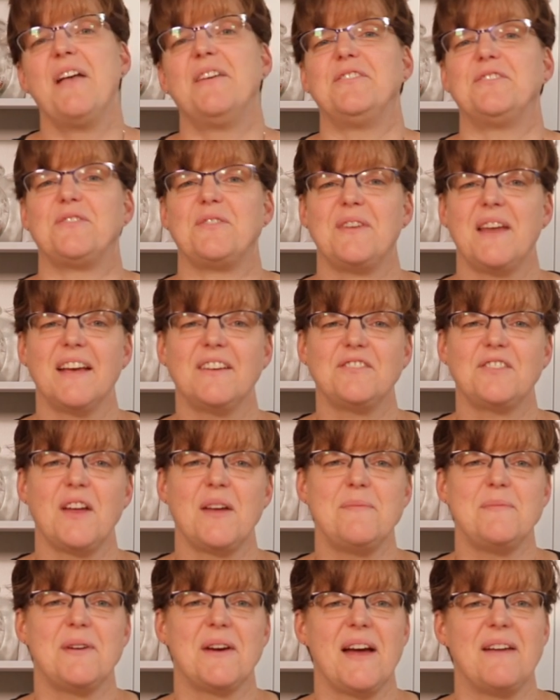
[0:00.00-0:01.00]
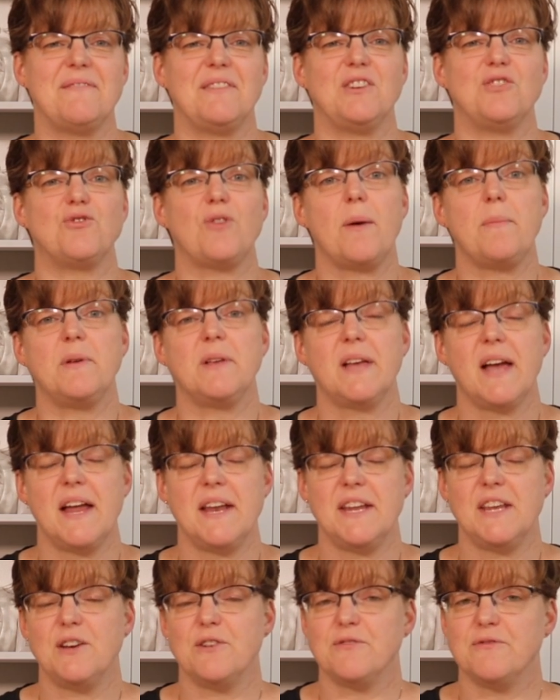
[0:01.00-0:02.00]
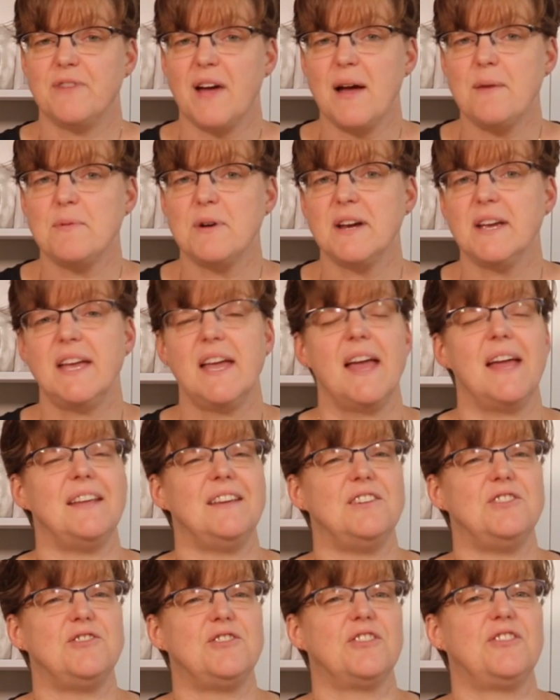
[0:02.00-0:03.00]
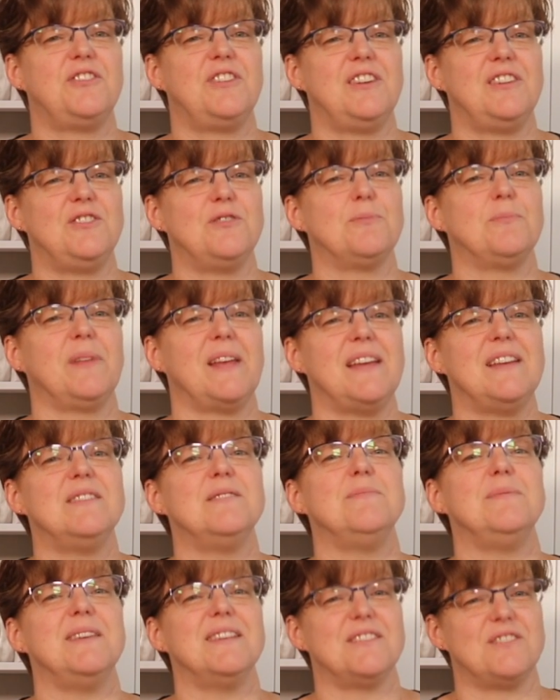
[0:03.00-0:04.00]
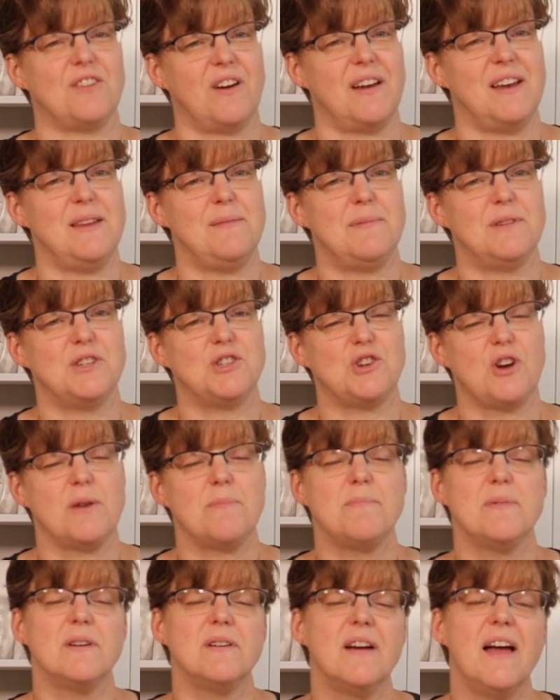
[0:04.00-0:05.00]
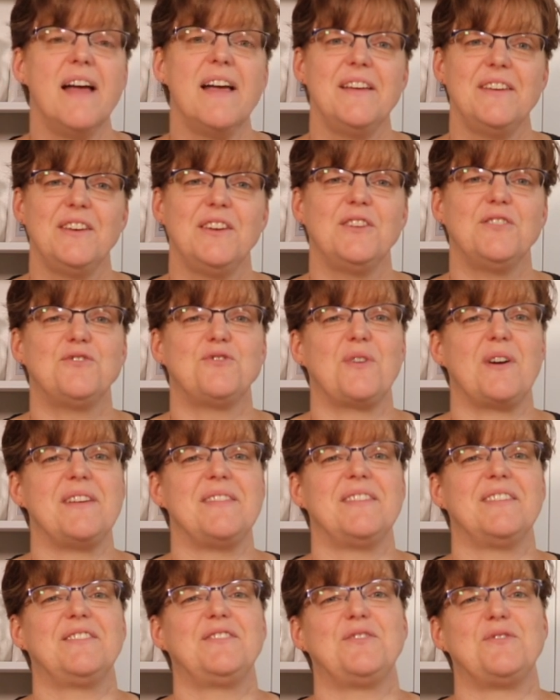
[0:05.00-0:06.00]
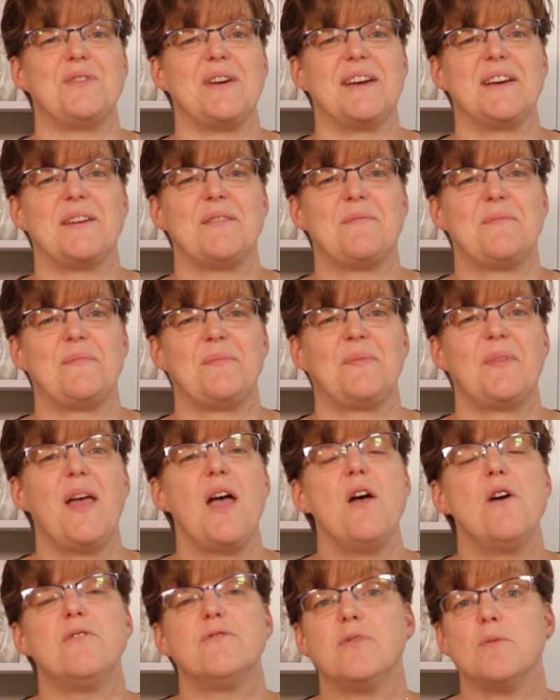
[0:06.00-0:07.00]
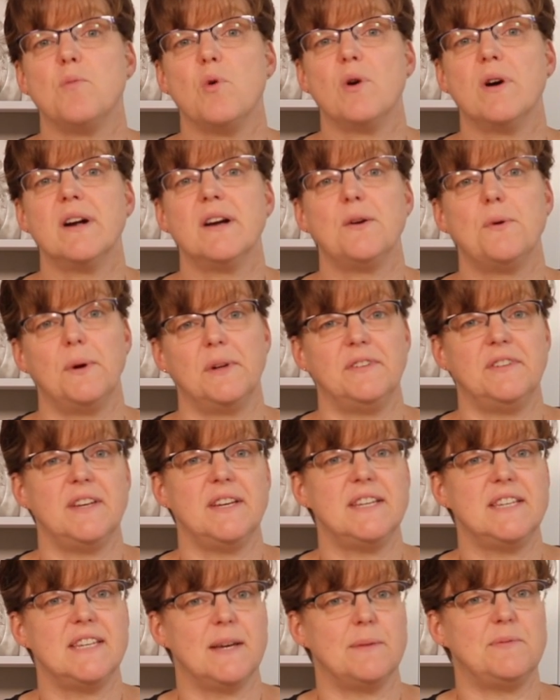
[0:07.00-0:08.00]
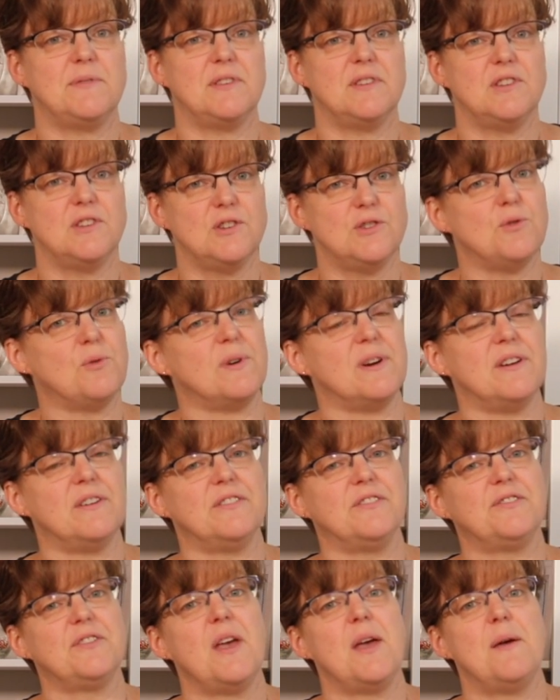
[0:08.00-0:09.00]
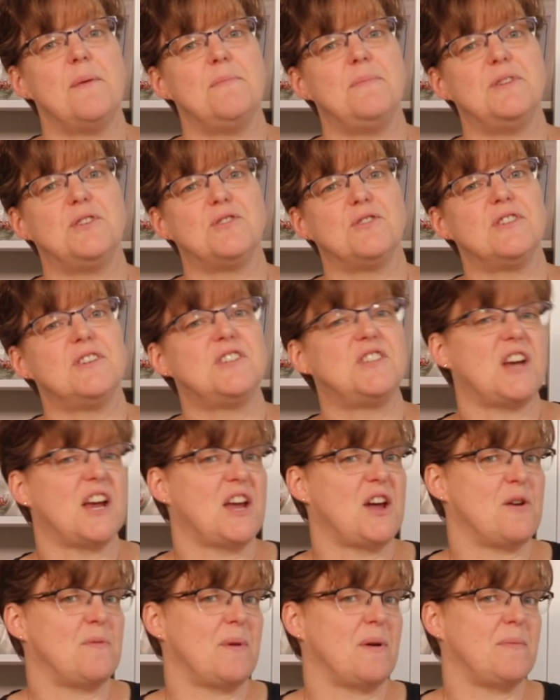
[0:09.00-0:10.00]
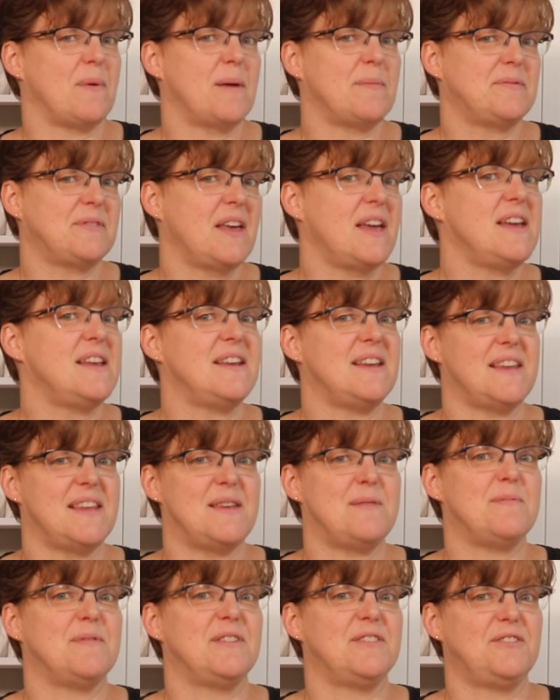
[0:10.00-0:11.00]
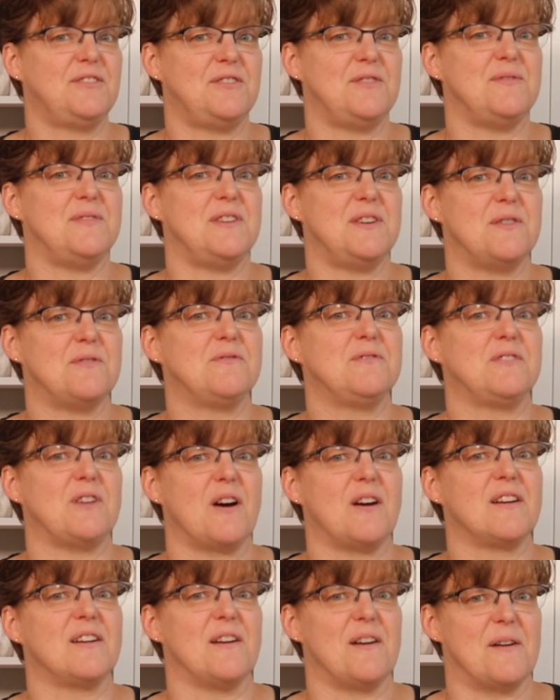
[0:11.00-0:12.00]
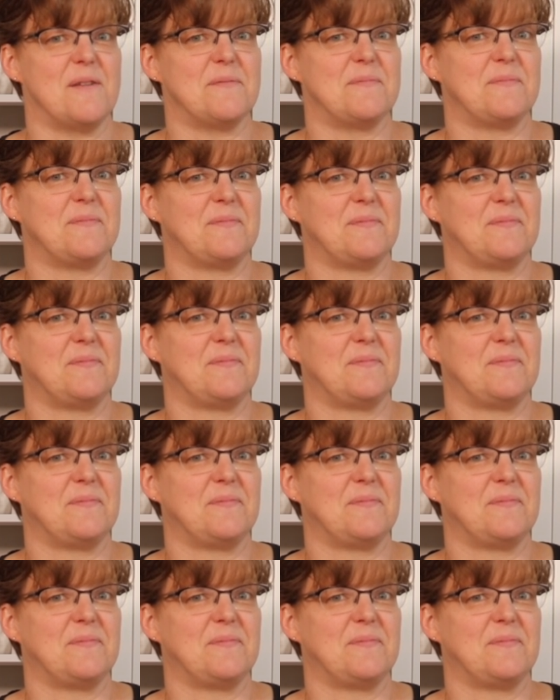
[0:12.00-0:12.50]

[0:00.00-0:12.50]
So next time you're having trouble cutting your fabric and you just need your blade to be a tiny bit sharper, you can try this trick. For more quilting tips and tutorials, be sure to check out my website, epidastudio.com.